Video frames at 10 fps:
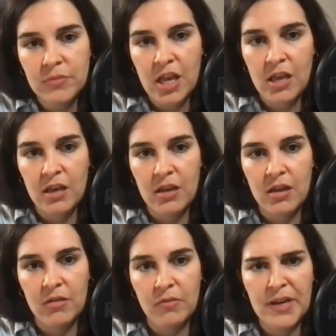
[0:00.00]

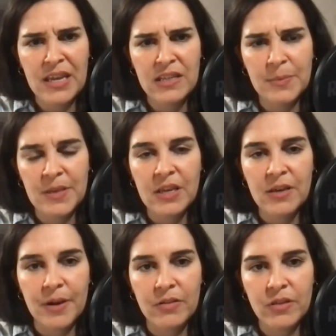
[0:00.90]
Okay. We can speak
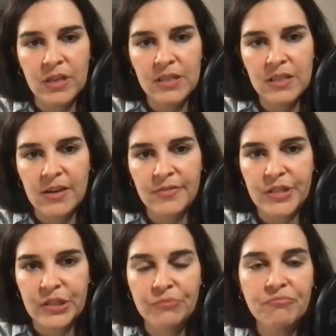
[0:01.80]
about this
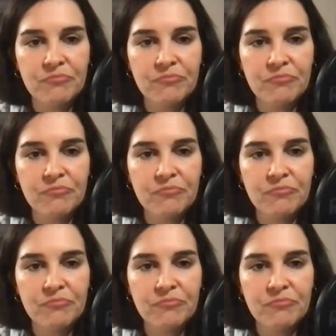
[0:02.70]
after.